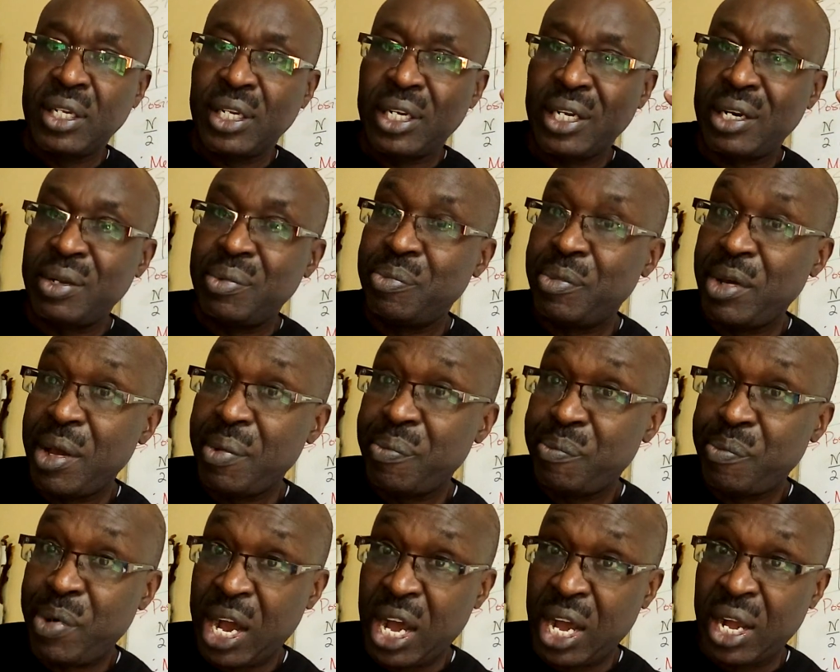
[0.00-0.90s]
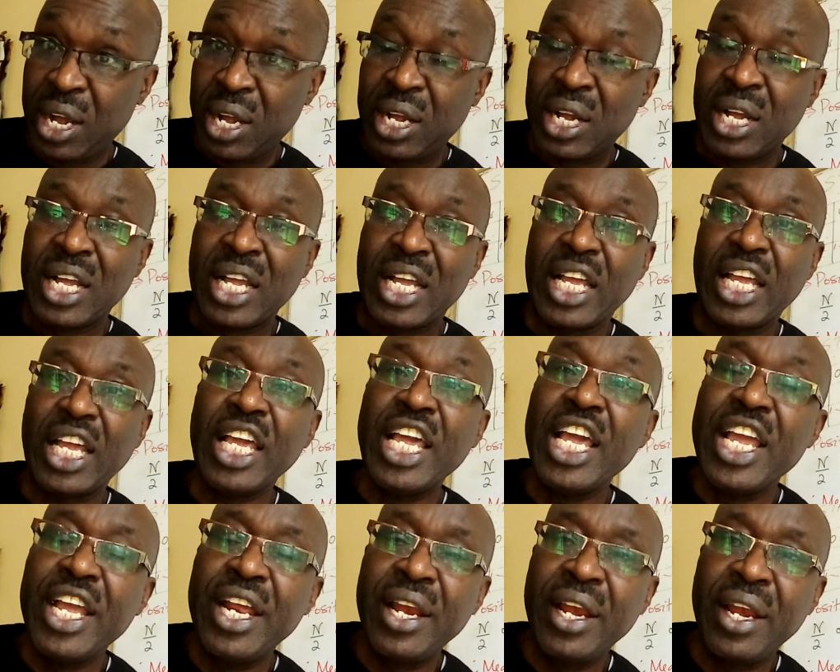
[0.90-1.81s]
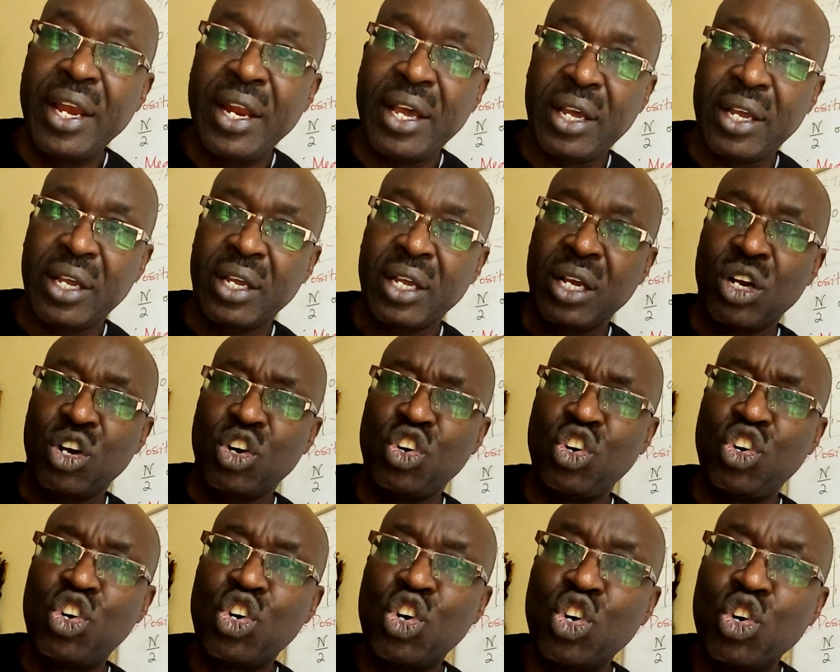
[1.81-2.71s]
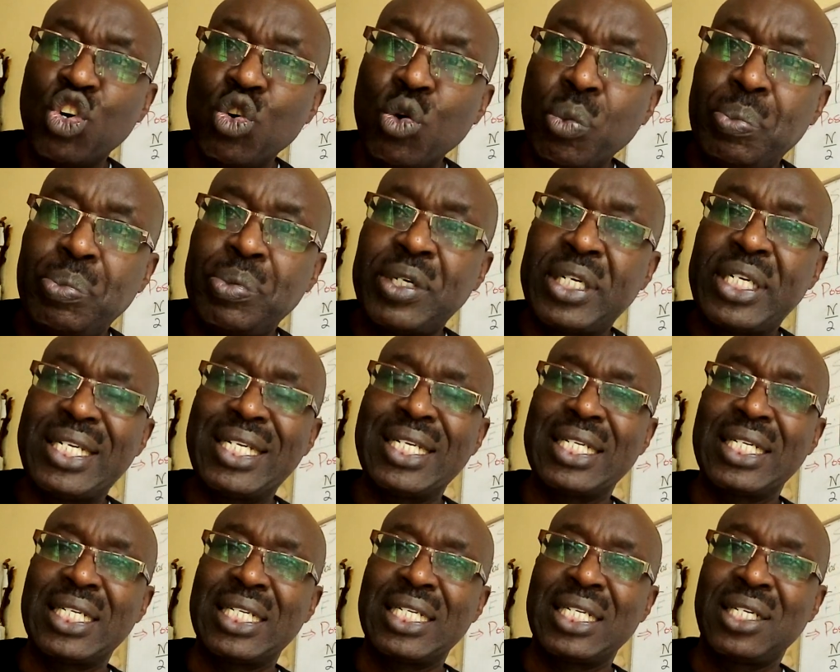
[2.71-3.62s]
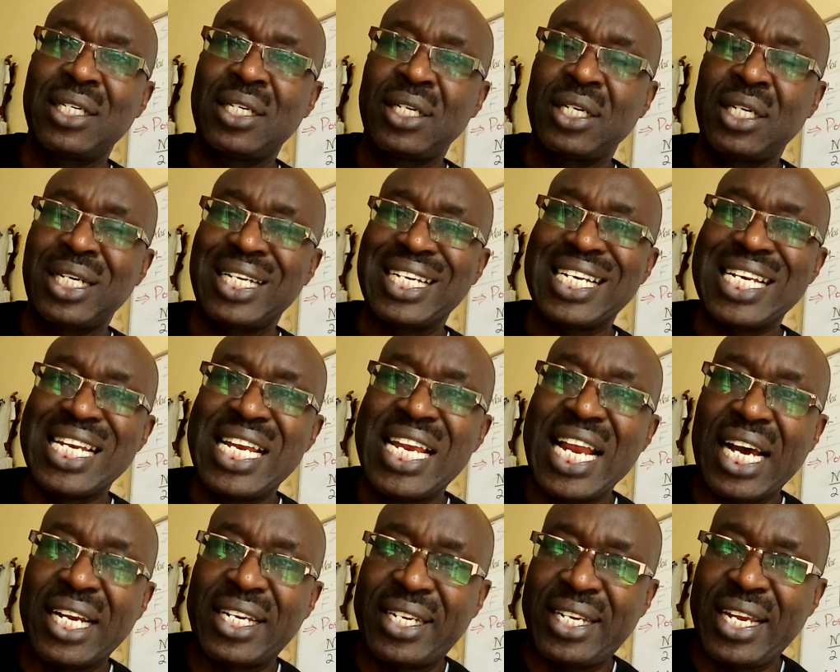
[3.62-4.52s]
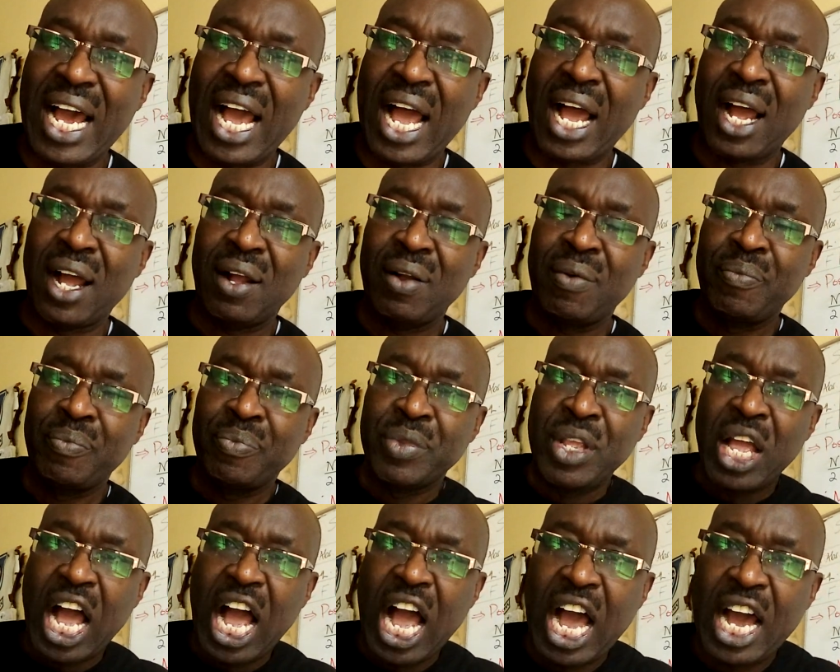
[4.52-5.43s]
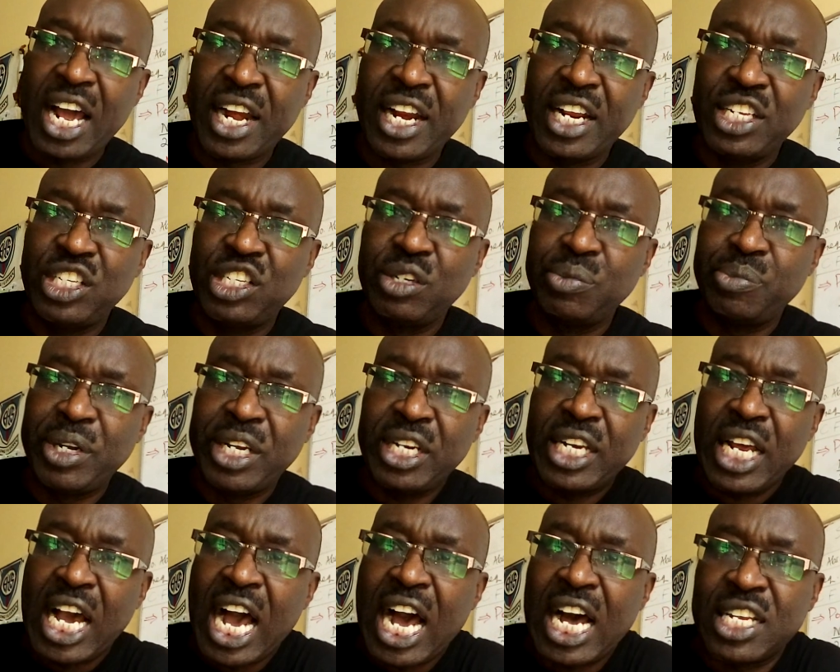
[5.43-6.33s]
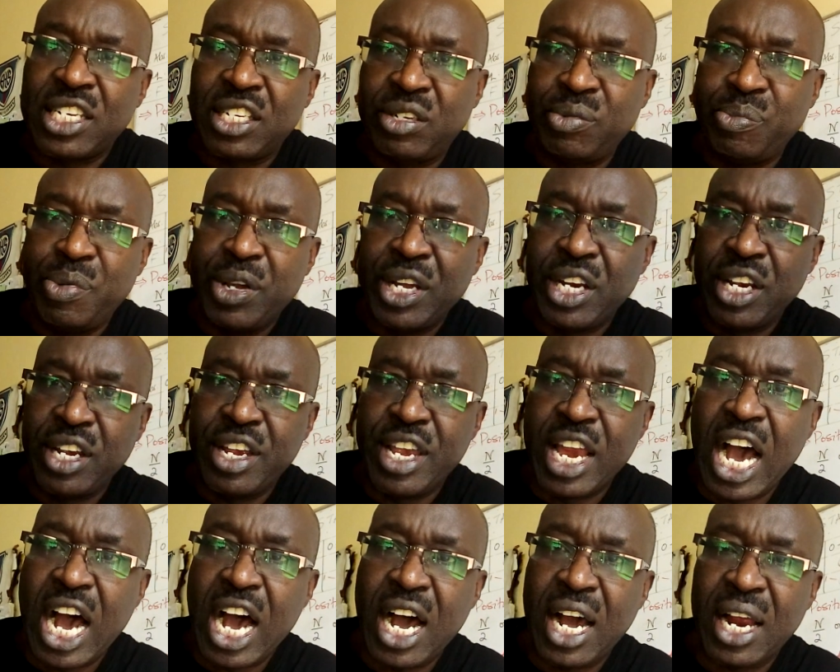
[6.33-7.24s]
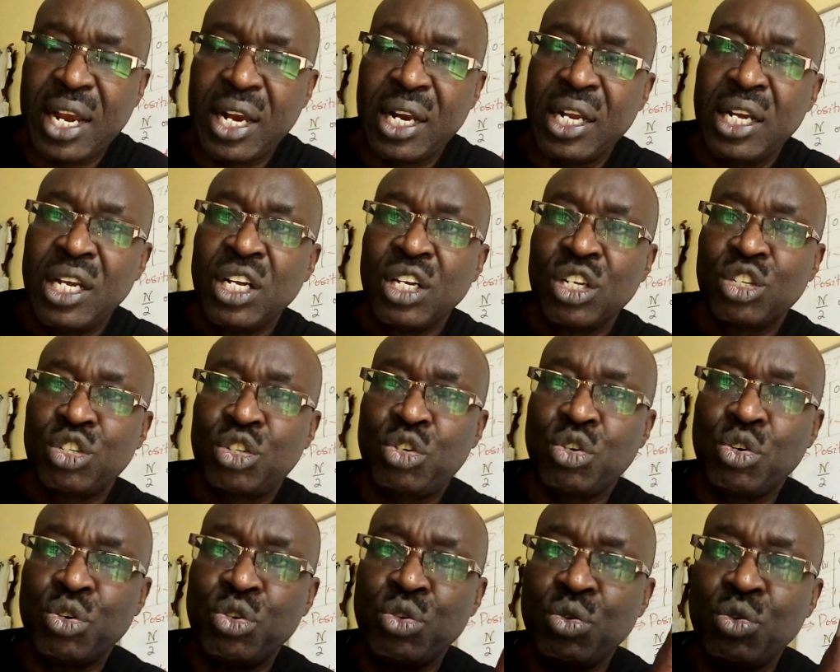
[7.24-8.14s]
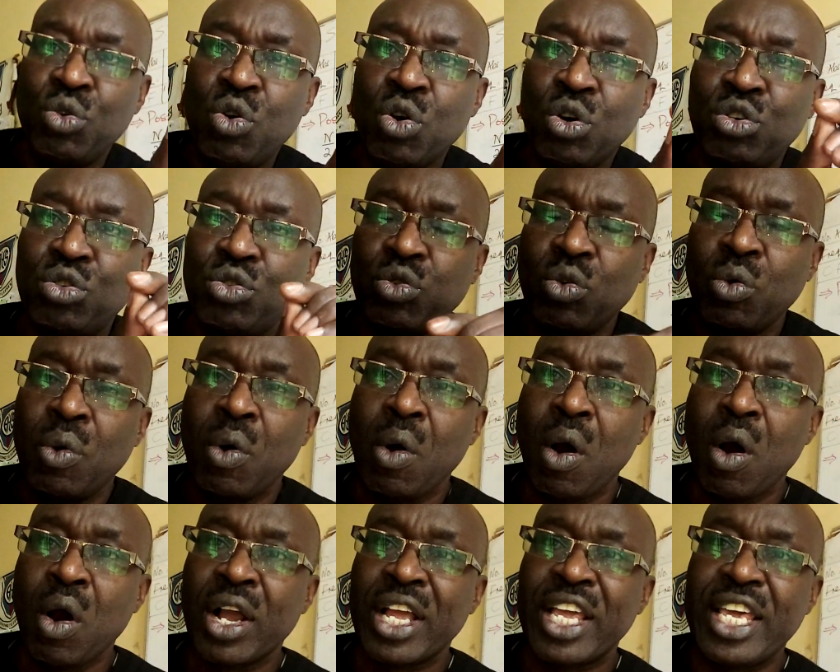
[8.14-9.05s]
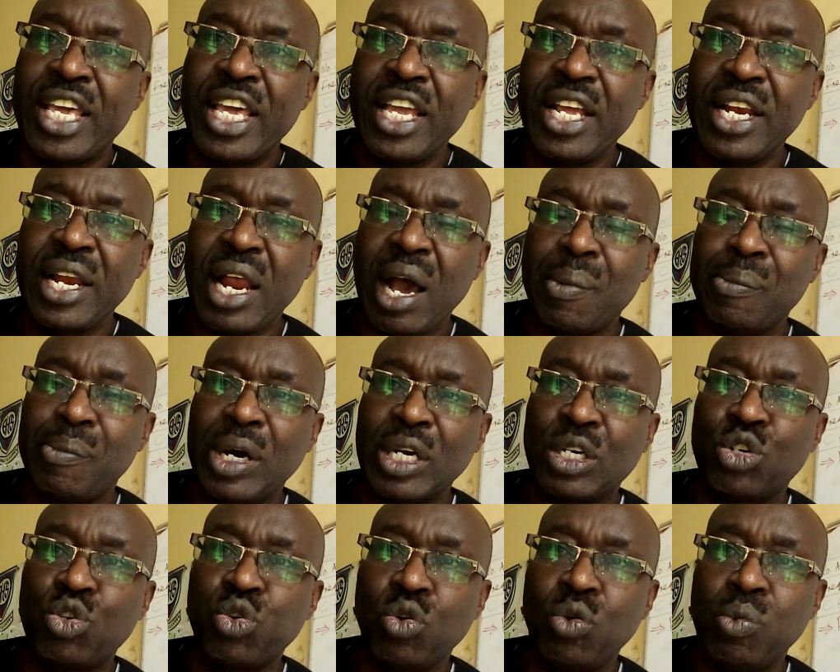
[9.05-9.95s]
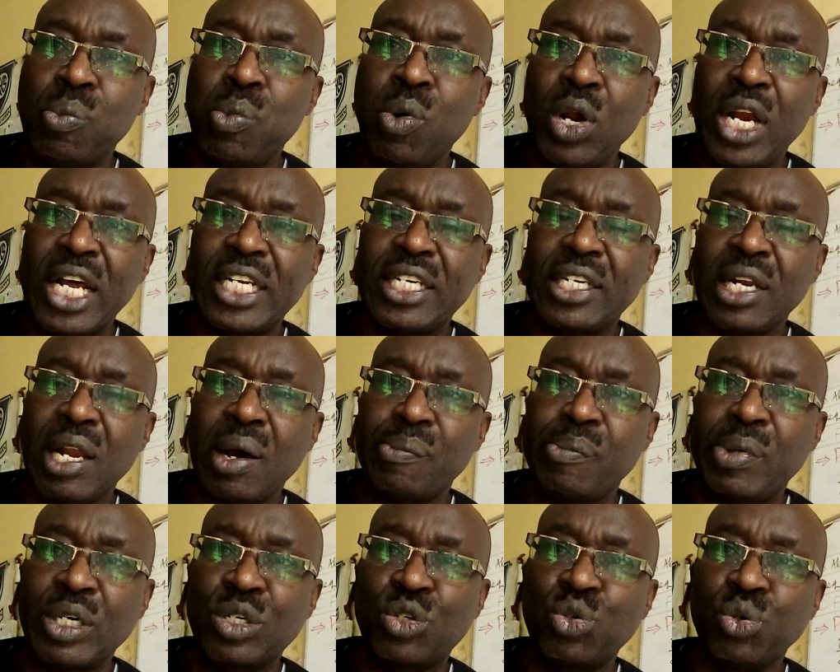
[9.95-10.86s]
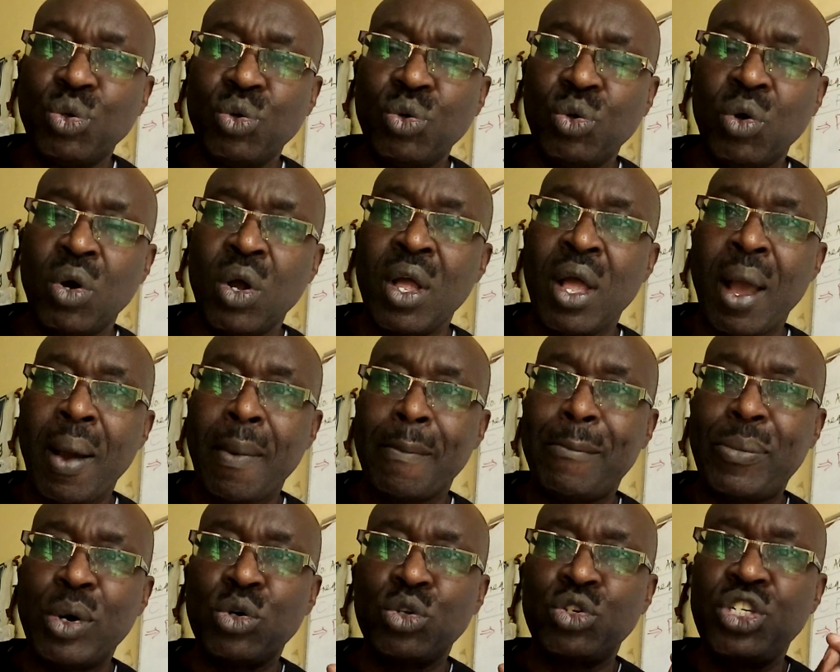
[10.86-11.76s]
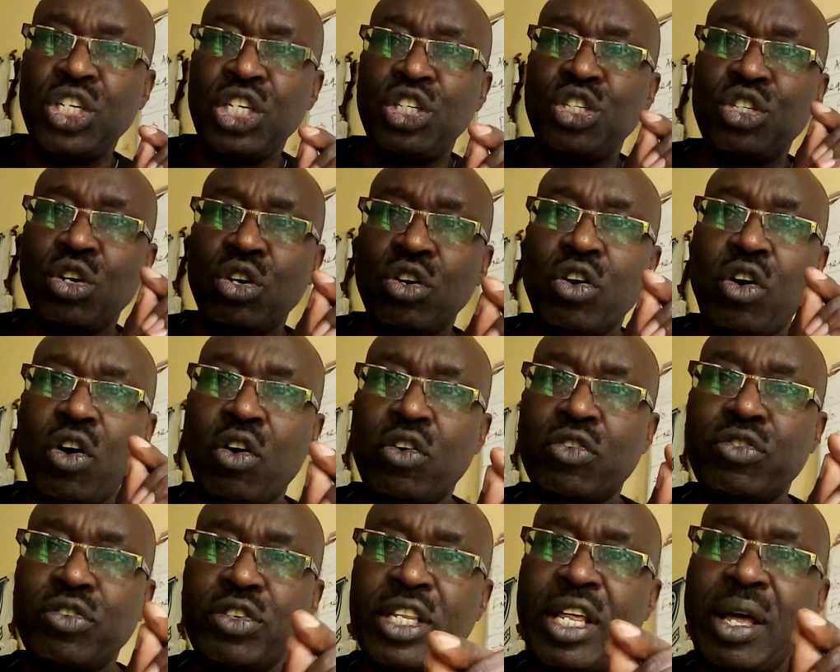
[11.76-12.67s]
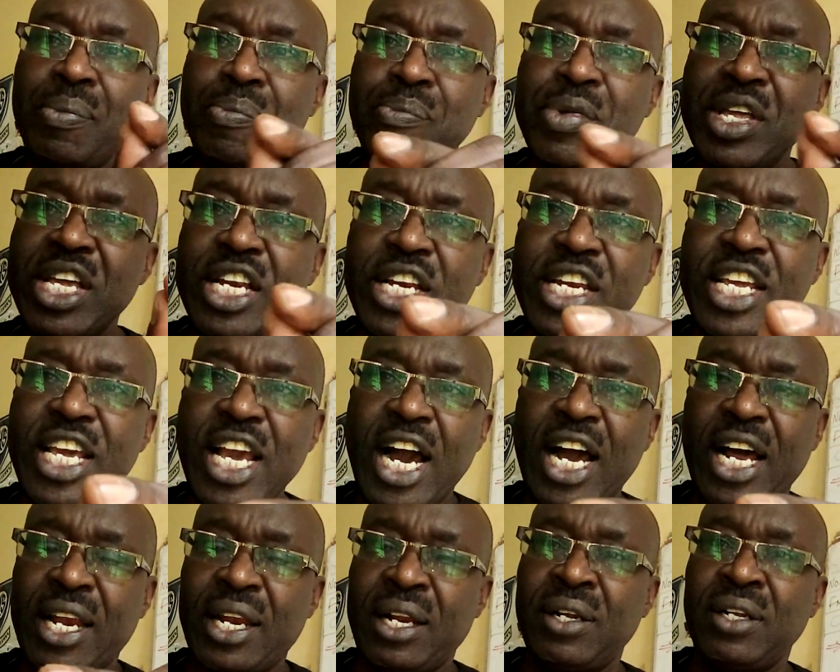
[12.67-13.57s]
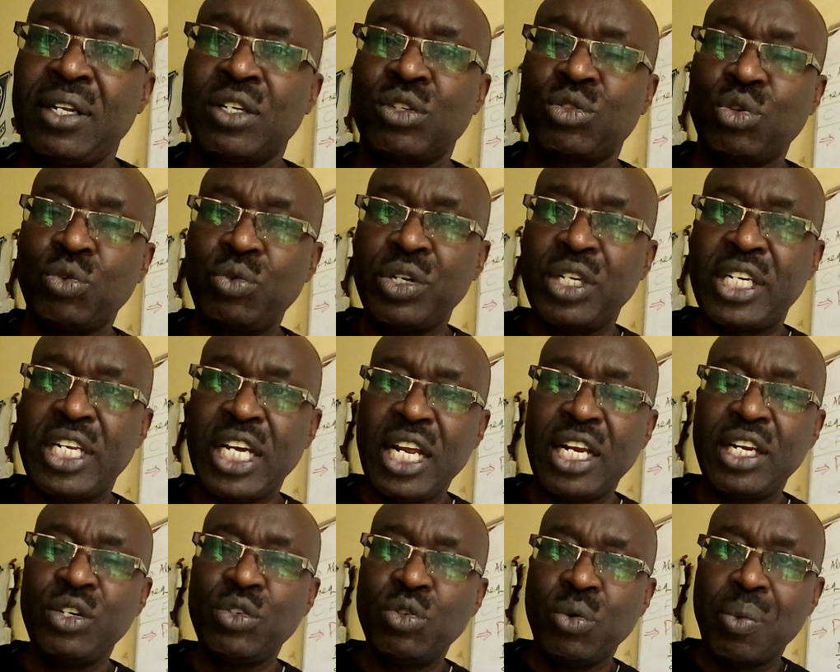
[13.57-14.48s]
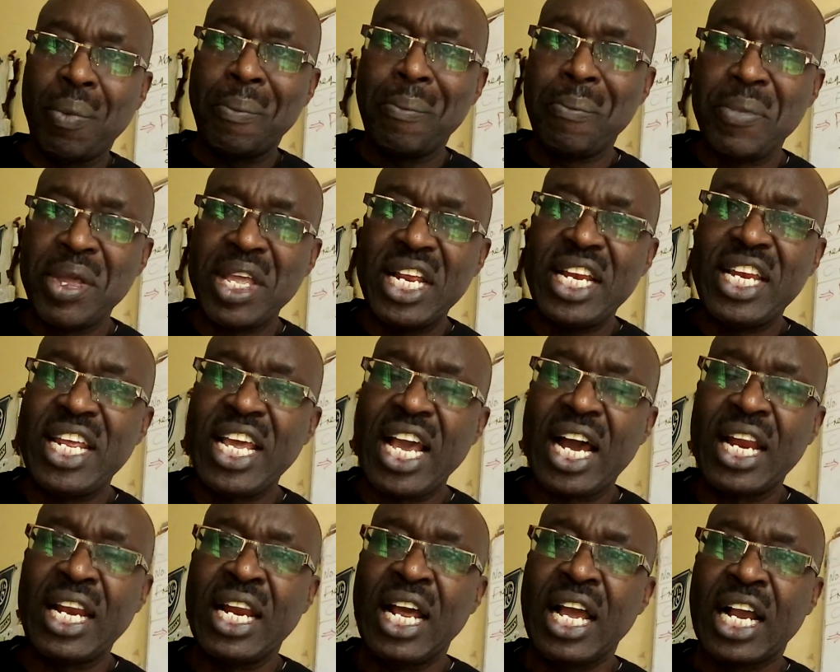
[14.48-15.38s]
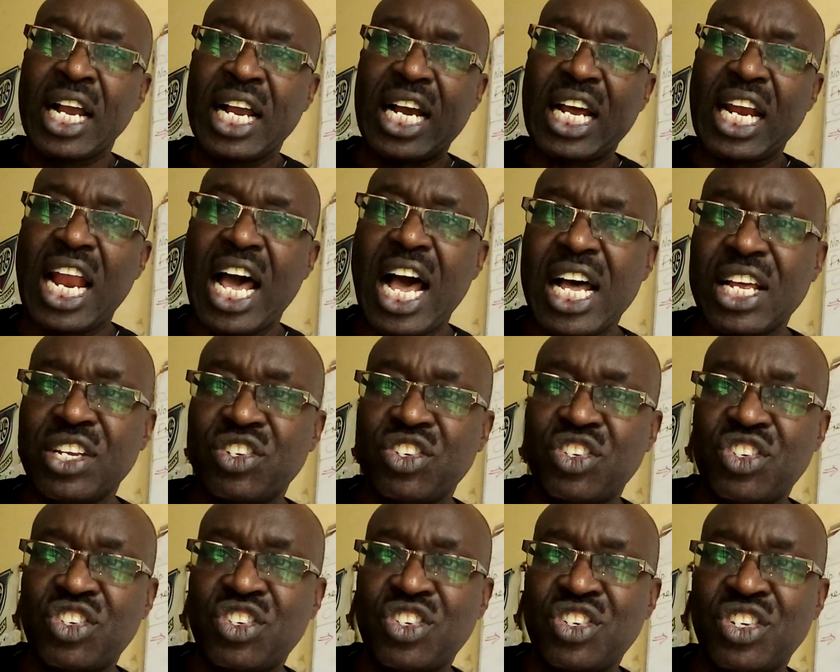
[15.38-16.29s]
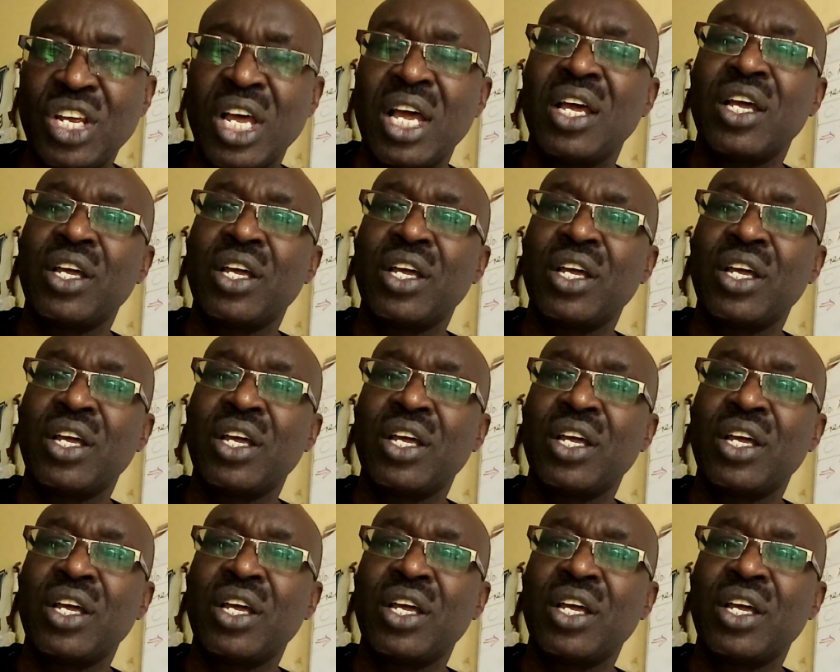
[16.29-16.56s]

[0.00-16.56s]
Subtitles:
Remember, in grouped data, arrangement has been done. So you go to key number 2, bullet number 2, position of the median. So we tell you median class.